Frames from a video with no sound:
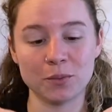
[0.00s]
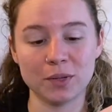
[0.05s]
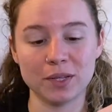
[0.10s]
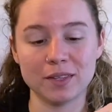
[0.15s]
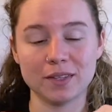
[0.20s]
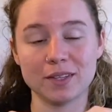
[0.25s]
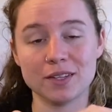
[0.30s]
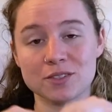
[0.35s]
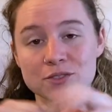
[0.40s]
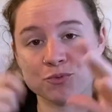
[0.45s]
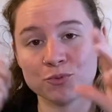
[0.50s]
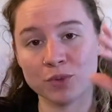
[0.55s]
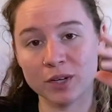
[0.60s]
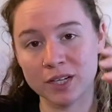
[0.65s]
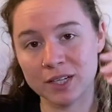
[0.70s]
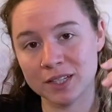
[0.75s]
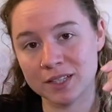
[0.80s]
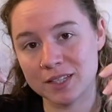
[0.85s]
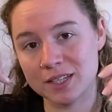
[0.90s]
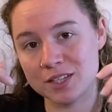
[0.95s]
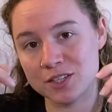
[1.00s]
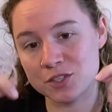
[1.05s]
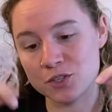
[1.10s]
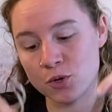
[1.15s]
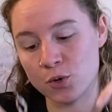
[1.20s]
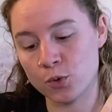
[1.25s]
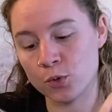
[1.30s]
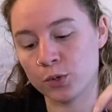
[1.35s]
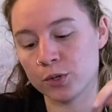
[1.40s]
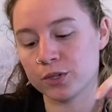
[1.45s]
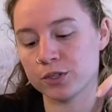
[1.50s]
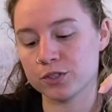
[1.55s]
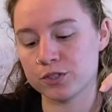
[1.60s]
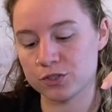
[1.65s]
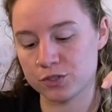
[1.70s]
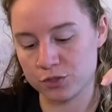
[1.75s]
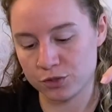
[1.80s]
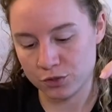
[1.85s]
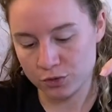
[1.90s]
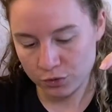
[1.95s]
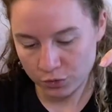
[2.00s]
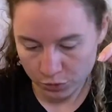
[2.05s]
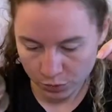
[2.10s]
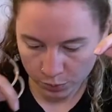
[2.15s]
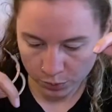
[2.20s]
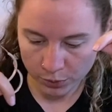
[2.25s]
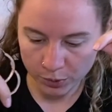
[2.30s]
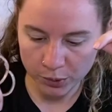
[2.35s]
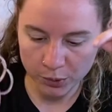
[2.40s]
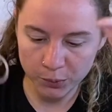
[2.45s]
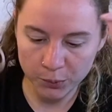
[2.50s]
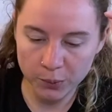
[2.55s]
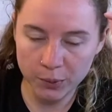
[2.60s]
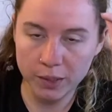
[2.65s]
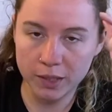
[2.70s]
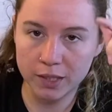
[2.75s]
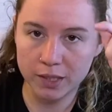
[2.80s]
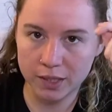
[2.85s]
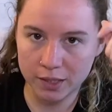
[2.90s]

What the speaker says: with is running these cords through